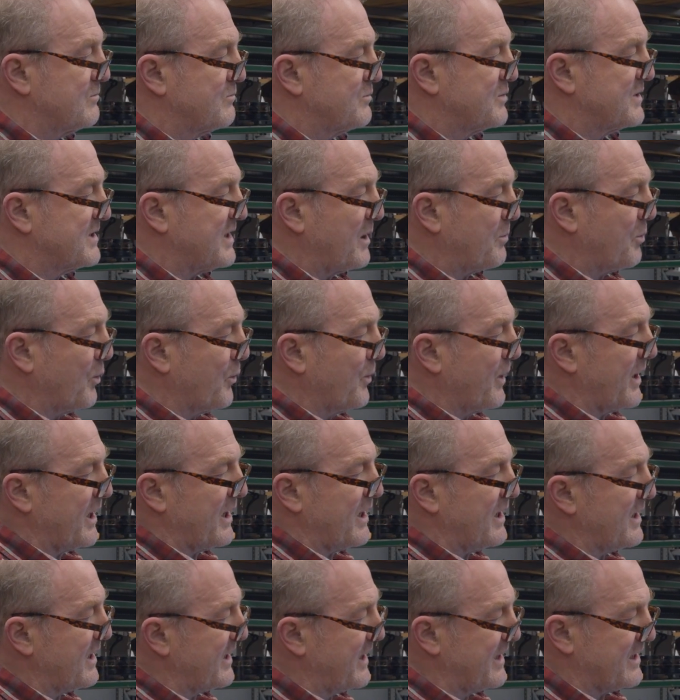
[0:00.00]
step
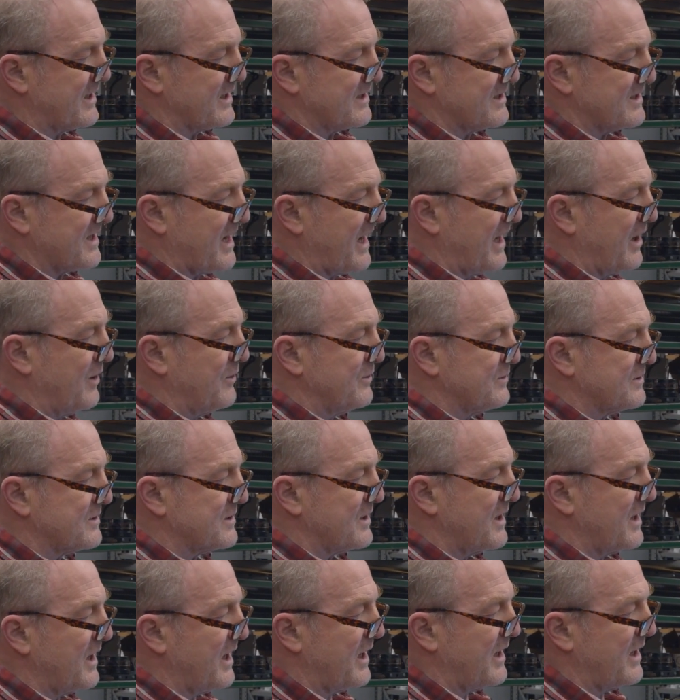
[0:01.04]
away, let this count,
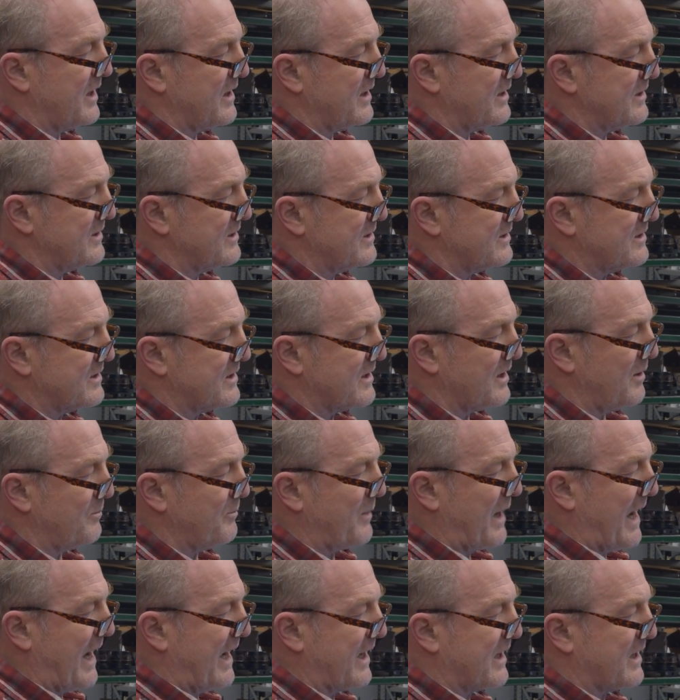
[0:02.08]
and come
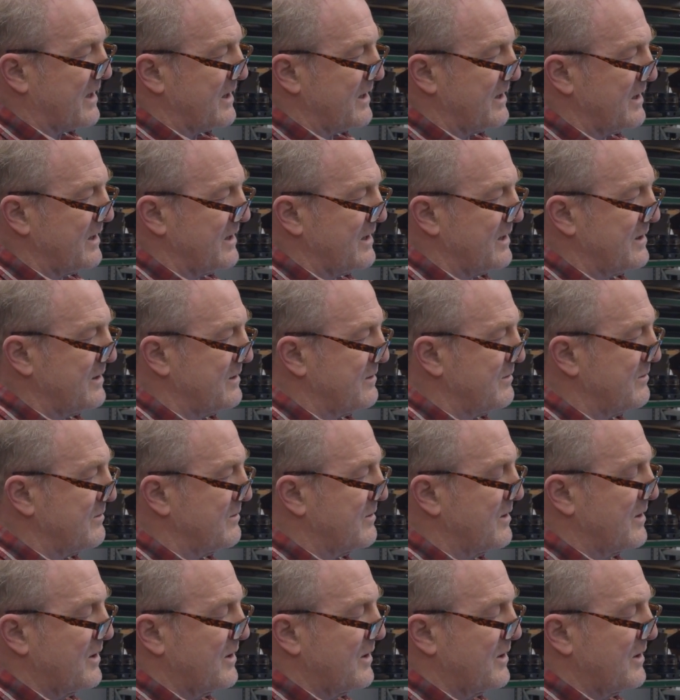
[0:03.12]
back in